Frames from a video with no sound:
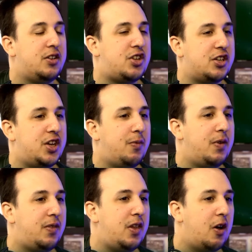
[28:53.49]
judge it
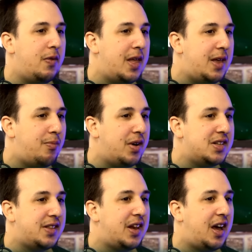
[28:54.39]
with you know he
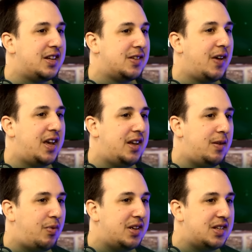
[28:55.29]
brings in the likes of
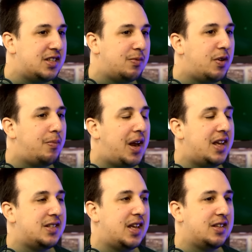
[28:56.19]
he brings in some good
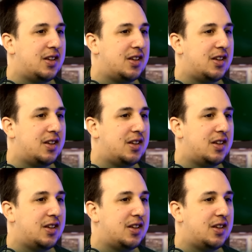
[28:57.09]
players there.